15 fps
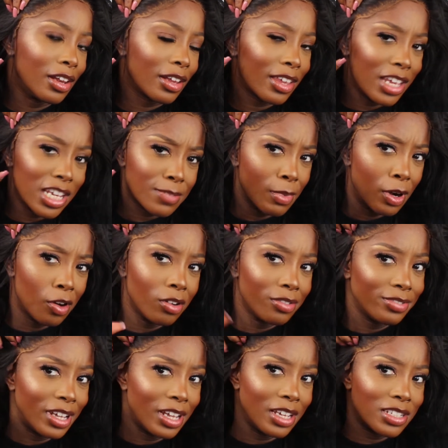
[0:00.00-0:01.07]
kiss my whole
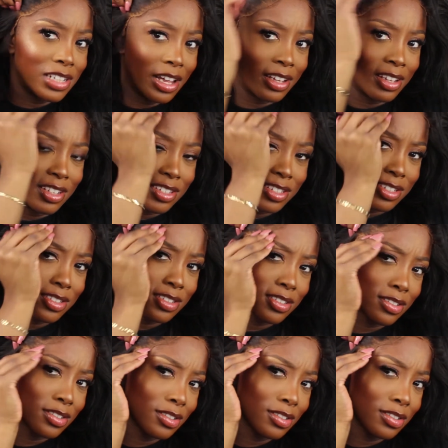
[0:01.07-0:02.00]
face, like it's